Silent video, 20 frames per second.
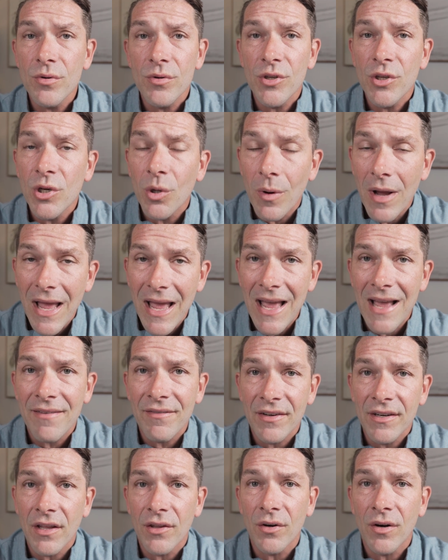You don't have
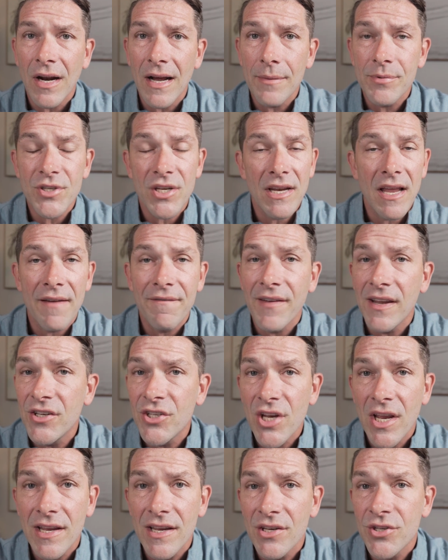another option.
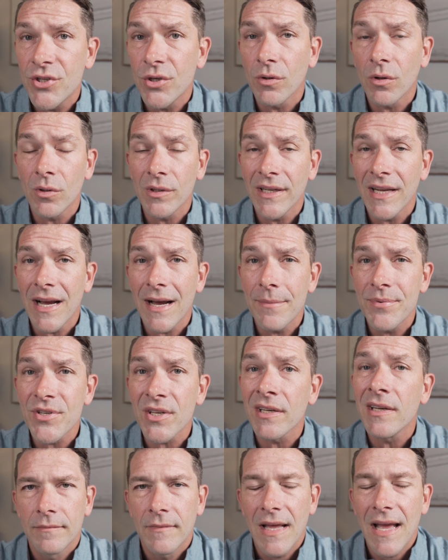FHA is your only
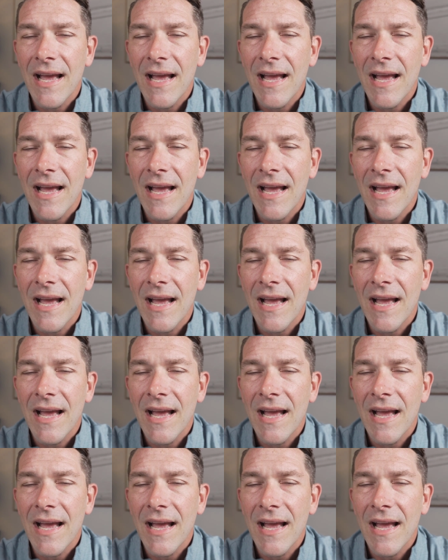option.